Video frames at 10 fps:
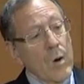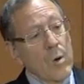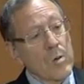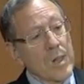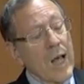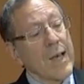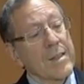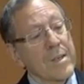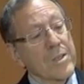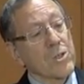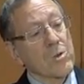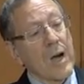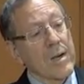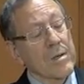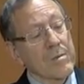who led the
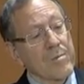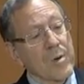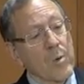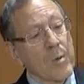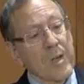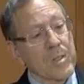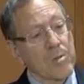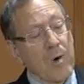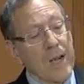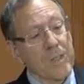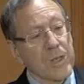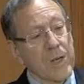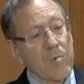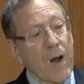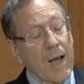struggle for women's rights in
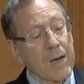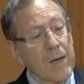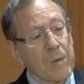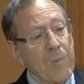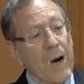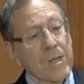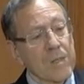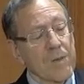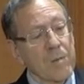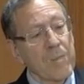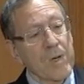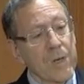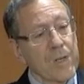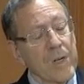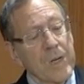Iran, part of the
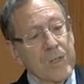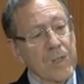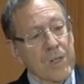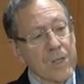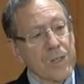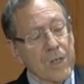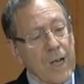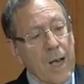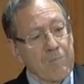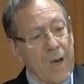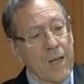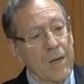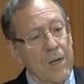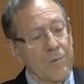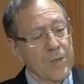million-signature campaign
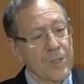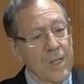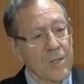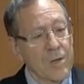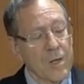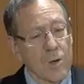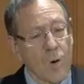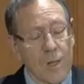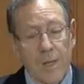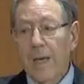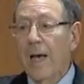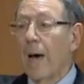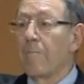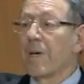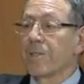for gender equality,
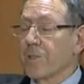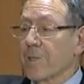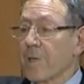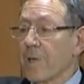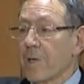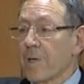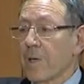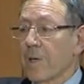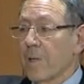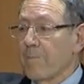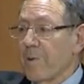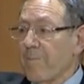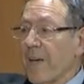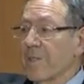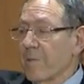amidst the
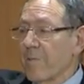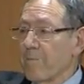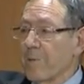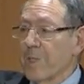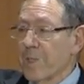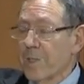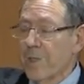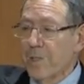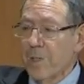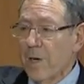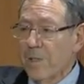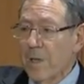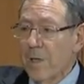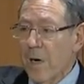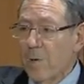pervasive and persistent assault
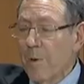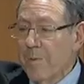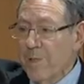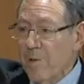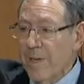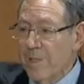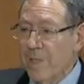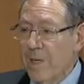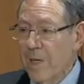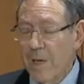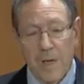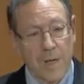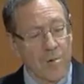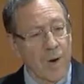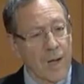on women's rights in
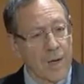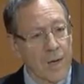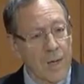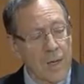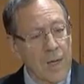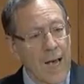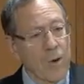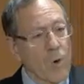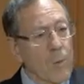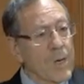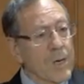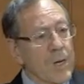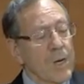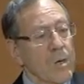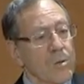Iran. A woman
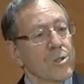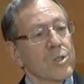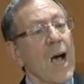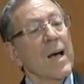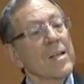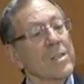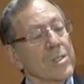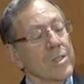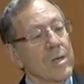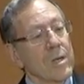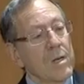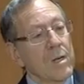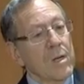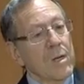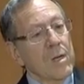who challenged
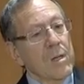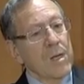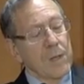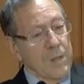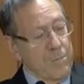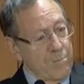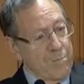the